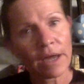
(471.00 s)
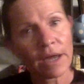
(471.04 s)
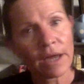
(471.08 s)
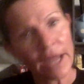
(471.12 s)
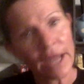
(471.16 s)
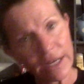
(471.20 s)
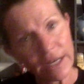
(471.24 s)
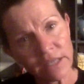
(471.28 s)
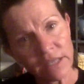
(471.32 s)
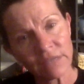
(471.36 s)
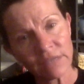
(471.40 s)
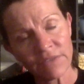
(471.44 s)

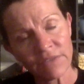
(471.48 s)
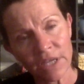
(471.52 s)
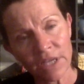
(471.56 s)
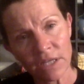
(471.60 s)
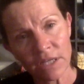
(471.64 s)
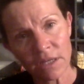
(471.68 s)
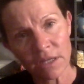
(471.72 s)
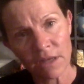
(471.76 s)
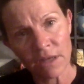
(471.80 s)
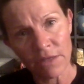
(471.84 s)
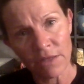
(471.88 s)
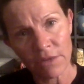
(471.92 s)
at giving it
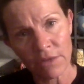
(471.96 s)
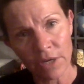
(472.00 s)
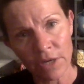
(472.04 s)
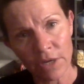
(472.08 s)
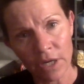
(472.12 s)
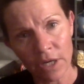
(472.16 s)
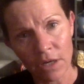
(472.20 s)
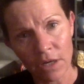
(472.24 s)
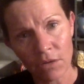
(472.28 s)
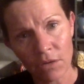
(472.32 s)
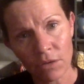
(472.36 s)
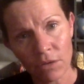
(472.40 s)
another
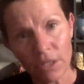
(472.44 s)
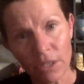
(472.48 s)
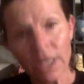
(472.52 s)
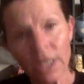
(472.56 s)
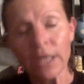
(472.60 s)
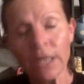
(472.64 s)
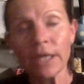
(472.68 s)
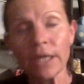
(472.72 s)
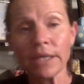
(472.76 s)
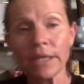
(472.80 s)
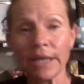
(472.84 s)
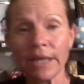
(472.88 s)
go.
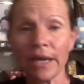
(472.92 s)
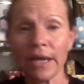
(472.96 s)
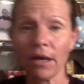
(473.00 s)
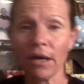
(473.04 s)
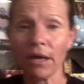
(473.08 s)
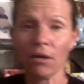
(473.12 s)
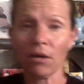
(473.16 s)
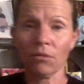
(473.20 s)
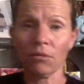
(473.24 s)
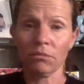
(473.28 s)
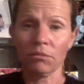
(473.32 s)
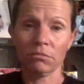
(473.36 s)

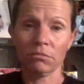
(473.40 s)
Now,